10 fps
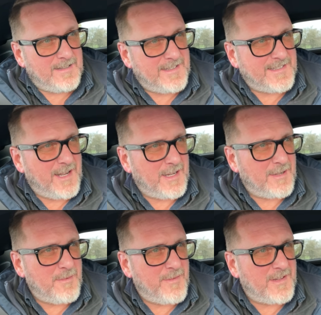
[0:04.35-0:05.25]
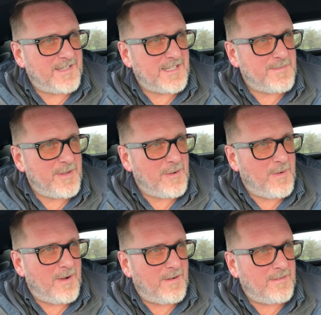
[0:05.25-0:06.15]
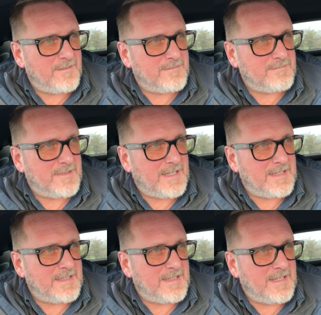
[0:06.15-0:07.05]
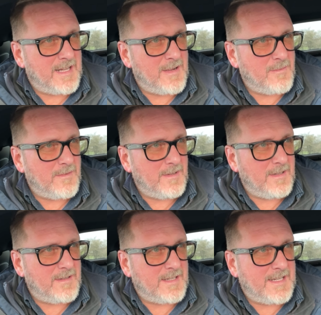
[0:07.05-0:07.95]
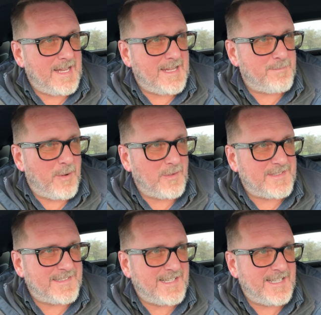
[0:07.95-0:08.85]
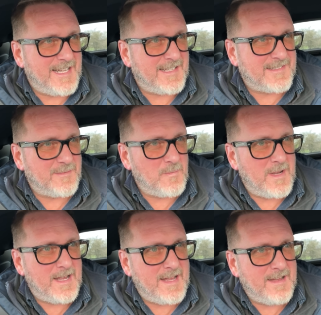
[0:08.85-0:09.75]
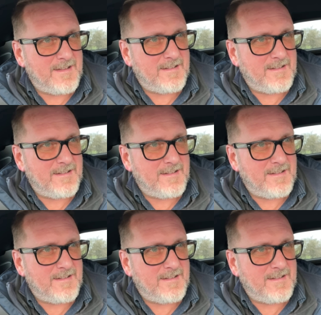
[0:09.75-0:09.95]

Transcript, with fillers: Is this guy going to reverse into me or what? No, the gearbox is in there somewhere.